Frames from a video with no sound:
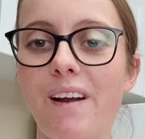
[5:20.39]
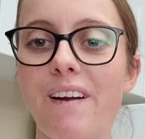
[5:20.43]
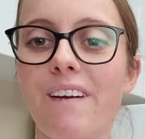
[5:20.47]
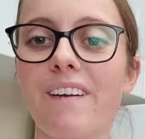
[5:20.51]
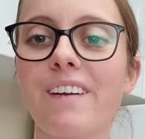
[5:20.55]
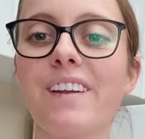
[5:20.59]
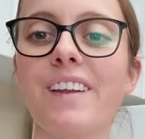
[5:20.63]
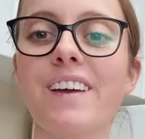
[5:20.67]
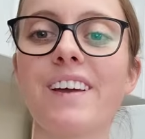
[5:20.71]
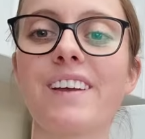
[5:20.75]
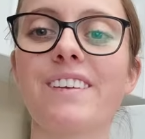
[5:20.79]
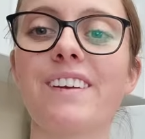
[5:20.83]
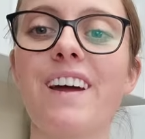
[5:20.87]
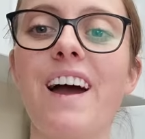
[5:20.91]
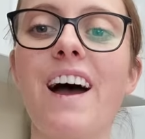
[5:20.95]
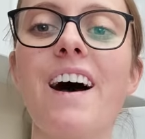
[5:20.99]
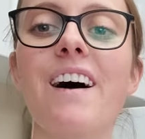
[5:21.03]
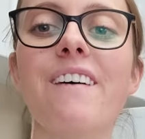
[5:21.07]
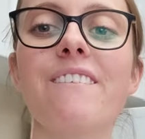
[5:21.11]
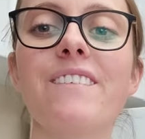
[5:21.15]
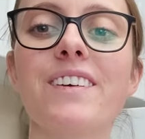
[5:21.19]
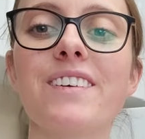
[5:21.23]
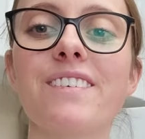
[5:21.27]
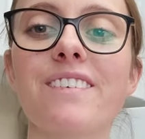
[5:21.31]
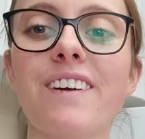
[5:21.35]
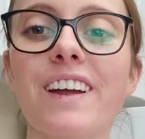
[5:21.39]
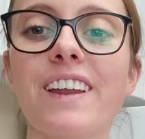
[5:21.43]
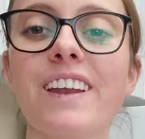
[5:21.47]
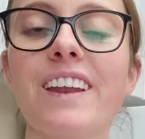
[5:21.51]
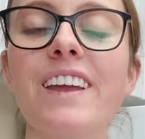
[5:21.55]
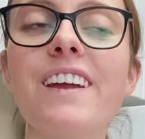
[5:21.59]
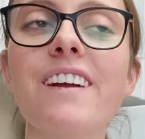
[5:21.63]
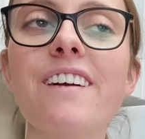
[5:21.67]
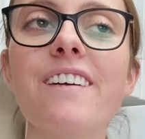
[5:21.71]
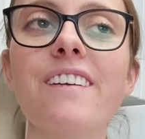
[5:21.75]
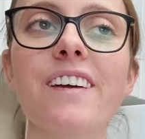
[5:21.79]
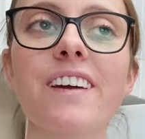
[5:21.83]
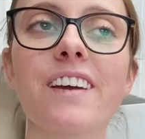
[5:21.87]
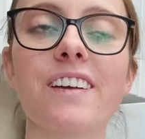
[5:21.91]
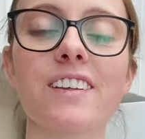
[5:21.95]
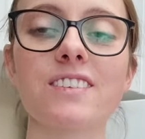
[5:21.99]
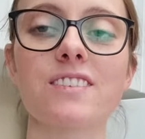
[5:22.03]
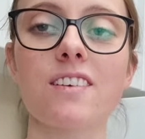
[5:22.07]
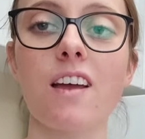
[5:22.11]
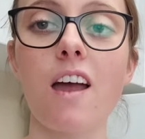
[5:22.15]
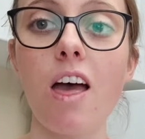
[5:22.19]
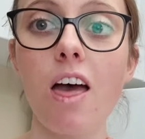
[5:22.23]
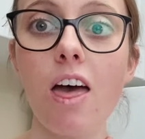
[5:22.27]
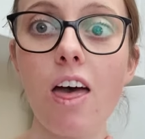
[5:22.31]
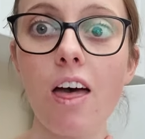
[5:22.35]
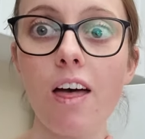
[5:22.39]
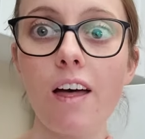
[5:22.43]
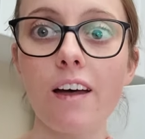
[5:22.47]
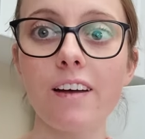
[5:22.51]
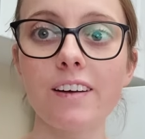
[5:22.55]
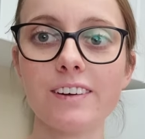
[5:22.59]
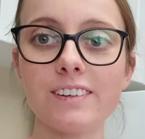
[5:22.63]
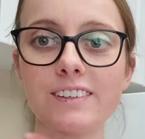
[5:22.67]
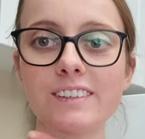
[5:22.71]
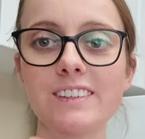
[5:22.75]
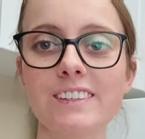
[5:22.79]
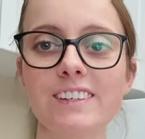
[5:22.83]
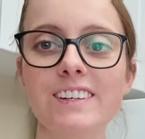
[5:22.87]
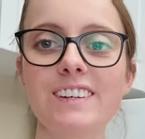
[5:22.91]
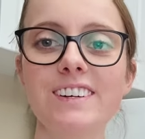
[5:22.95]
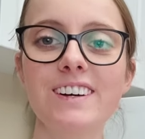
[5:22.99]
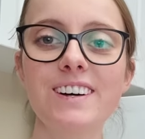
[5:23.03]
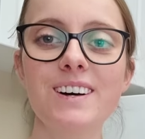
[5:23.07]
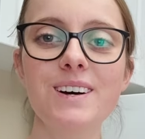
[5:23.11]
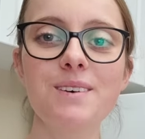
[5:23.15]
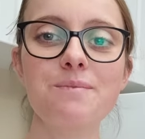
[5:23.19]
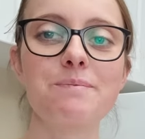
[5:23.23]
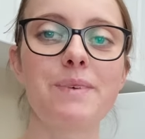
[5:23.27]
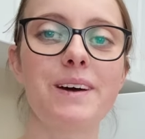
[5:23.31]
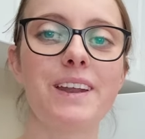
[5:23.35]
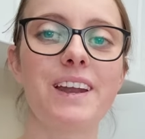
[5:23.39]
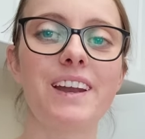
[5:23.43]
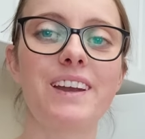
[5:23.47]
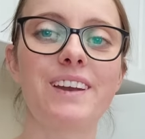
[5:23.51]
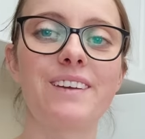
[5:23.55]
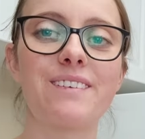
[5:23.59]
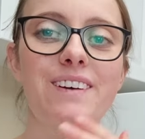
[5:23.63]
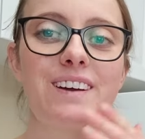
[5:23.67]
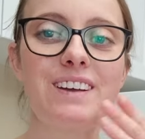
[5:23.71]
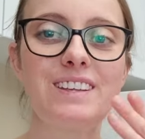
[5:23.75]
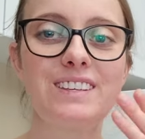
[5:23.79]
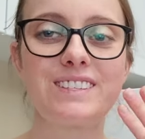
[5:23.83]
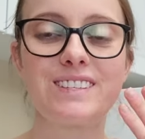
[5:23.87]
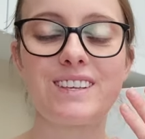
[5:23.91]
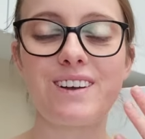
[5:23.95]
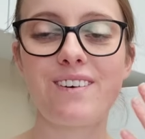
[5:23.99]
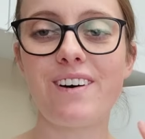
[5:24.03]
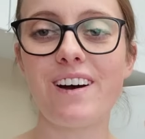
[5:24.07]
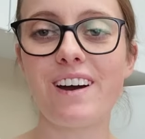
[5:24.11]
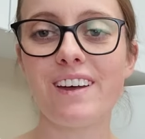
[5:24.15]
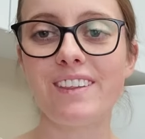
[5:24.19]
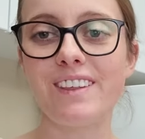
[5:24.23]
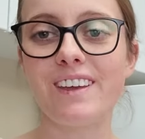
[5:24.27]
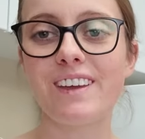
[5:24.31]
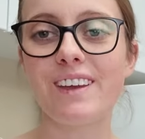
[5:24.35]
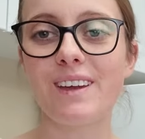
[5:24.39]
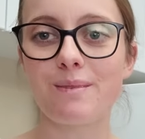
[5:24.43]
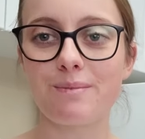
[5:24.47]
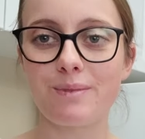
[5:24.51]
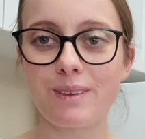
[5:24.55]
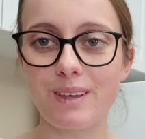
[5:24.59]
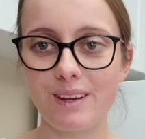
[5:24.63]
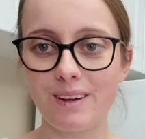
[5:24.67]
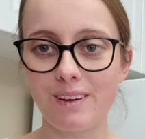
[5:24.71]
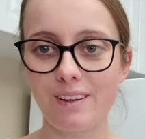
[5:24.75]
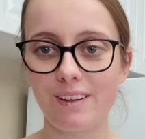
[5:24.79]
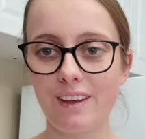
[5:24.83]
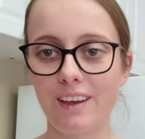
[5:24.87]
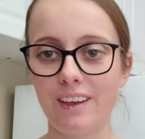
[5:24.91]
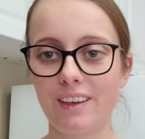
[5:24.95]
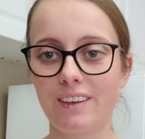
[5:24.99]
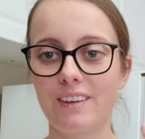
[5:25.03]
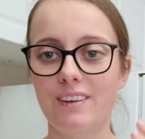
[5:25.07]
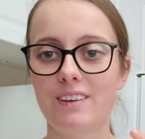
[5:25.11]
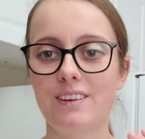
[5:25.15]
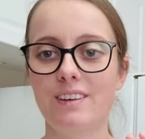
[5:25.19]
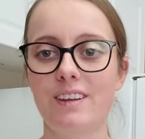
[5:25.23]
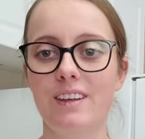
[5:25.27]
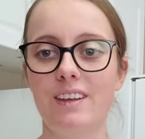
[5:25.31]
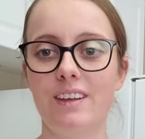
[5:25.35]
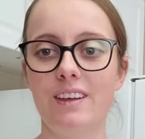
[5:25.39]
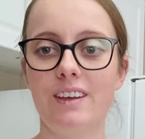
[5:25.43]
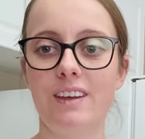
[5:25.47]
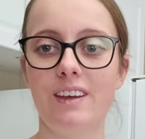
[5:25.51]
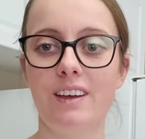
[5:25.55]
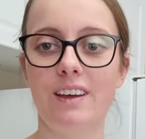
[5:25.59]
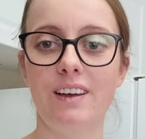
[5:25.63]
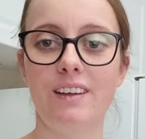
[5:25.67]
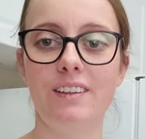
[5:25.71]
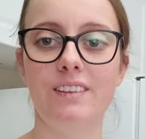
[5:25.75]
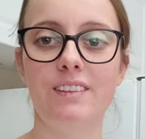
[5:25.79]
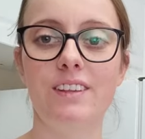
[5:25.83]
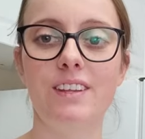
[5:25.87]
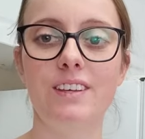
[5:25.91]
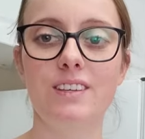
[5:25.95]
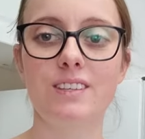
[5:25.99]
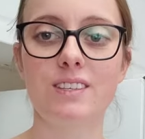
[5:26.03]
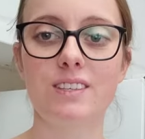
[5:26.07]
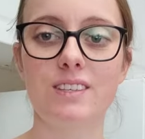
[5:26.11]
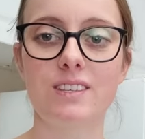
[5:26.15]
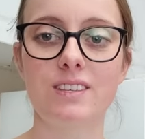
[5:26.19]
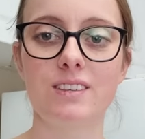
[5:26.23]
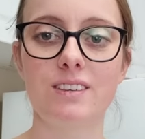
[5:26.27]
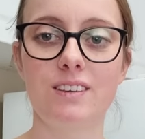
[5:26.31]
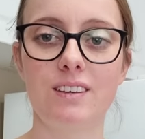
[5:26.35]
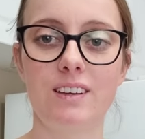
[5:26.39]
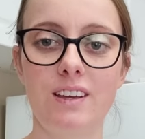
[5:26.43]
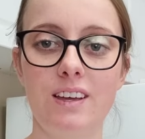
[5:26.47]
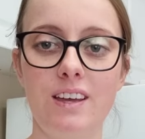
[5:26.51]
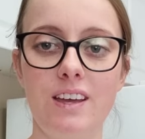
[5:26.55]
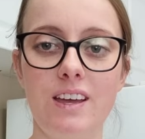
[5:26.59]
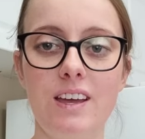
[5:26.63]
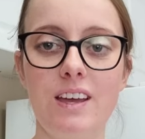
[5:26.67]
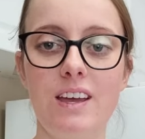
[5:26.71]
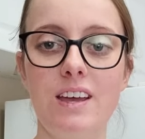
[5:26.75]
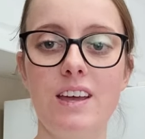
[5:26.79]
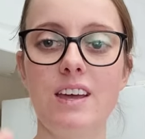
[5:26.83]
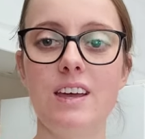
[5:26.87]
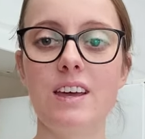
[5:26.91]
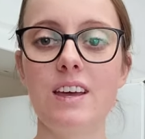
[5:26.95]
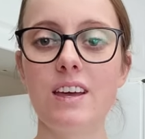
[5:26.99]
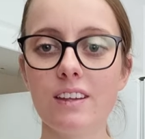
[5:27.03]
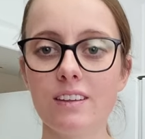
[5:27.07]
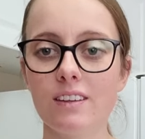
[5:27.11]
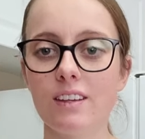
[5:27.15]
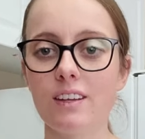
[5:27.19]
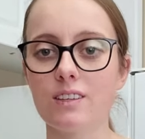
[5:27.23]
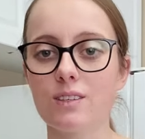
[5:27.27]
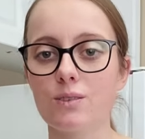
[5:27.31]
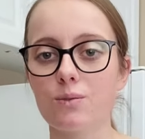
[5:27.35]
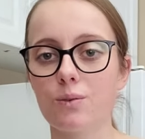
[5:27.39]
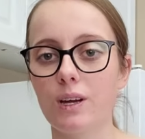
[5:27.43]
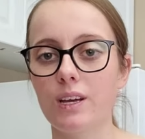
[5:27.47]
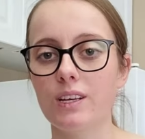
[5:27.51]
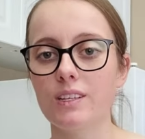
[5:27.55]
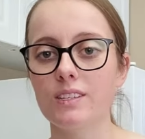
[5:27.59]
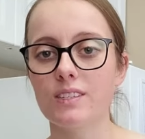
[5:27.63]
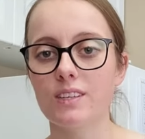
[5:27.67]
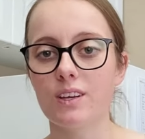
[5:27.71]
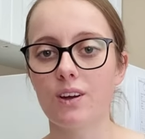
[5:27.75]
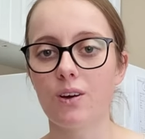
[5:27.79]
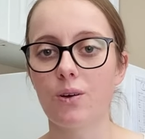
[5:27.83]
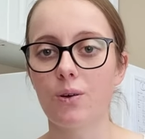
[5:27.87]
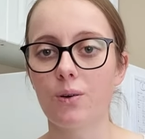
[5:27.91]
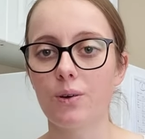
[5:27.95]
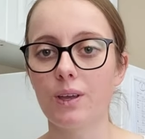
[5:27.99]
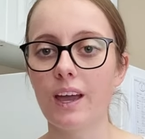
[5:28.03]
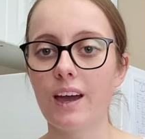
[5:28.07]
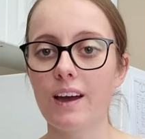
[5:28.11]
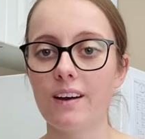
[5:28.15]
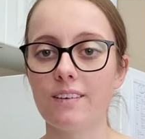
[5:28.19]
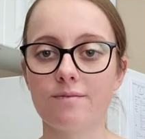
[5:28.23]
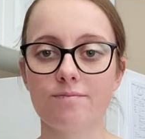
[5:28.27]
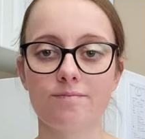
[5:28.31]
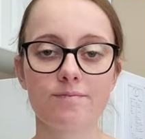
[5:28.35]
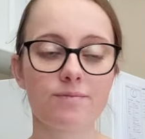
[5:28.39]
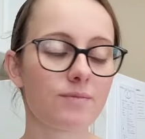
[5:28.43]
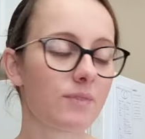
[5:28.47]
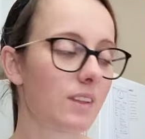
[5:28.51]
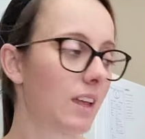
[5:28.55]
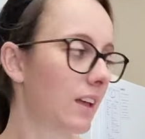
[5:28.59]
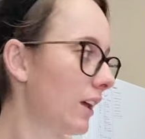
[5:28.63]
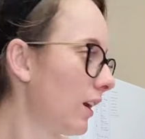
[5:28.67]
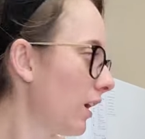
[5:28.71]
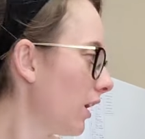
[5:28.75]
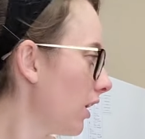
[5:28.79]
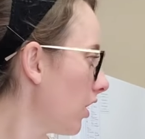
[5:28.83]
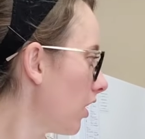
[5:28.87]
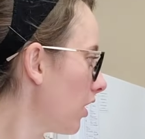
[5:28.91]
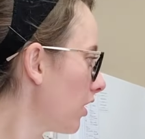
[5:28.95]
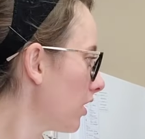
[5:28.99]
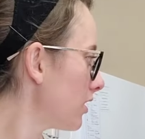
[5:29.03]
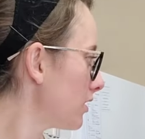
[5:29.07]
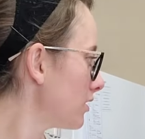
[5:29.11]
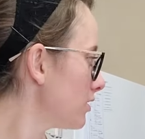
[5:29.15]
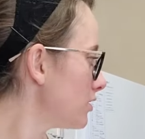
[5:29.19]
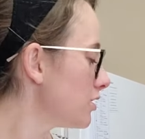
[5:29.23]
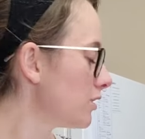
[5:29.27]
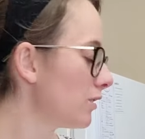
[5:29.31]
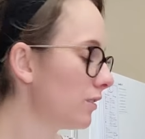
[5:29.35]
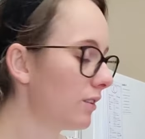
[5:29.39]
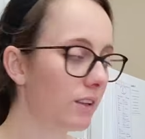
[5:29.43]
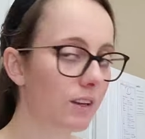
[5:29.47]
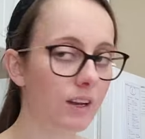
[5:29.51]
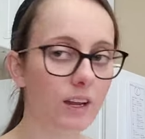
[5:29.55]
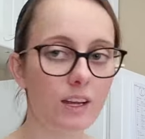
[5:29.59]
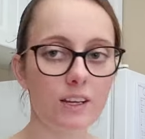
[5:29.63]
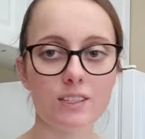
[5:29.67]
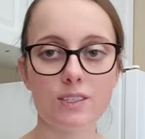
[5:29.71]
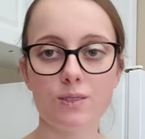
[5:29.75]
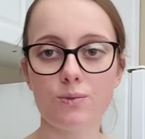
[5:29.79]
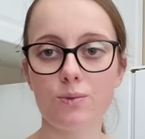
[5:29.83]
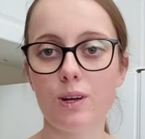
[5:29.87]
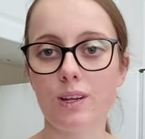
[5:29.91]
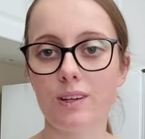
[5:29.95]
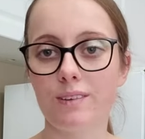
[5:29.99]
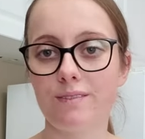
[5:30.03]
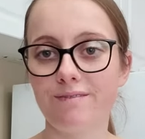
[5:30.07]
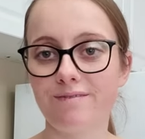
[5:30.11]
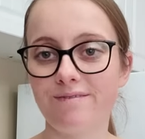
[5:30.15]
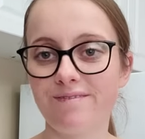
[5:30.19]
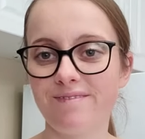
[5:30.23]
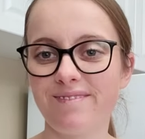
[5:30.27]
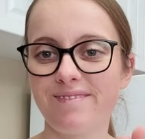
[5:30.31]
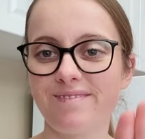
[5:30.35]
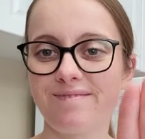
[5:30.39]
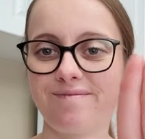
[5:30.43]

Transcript: bear it, like, to have it right here, like, it's ugh. But anyways, so I think I'm gonna like it this way. So yeah, on to the next one.